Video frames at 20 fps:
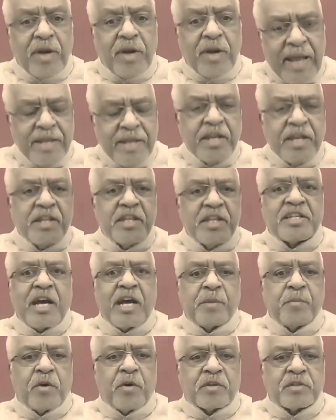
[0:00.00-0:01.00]
Put N in the
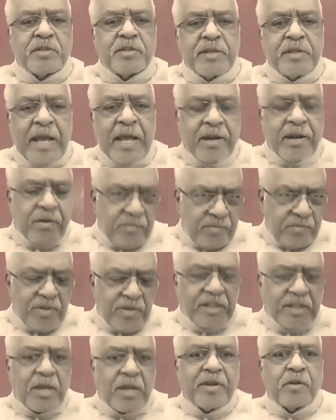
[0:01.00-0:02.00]
chat box. N,
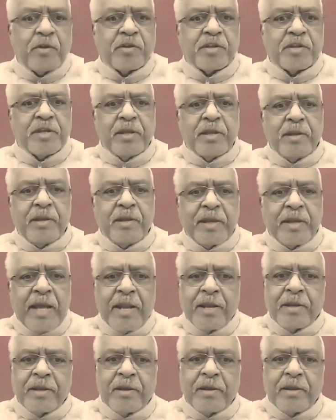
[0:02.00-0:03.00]
Lada Manojji.
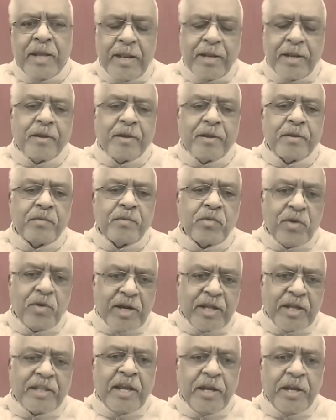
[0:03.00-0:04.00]
N.
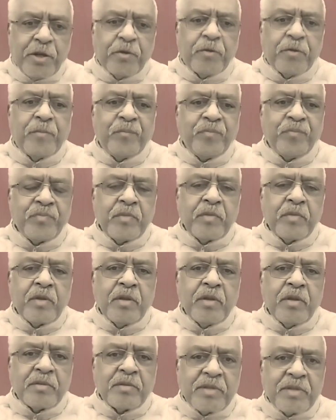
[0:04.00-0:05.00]
Okay, thank you.
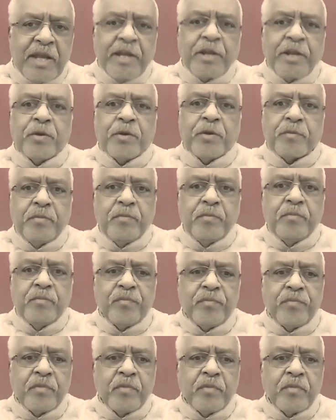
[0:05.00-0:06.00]
Thank you.
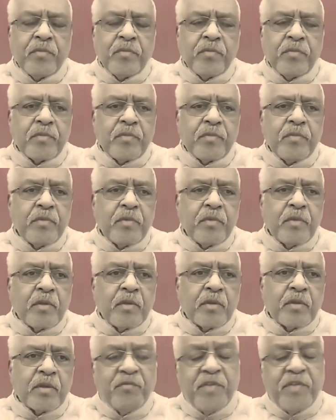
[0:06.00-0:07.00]

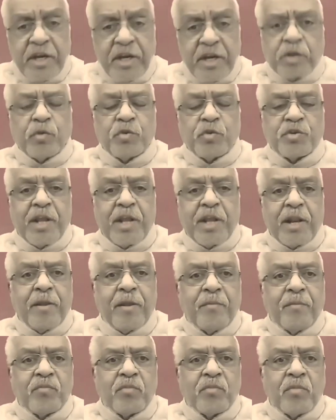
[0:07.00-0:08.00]
Very crucial.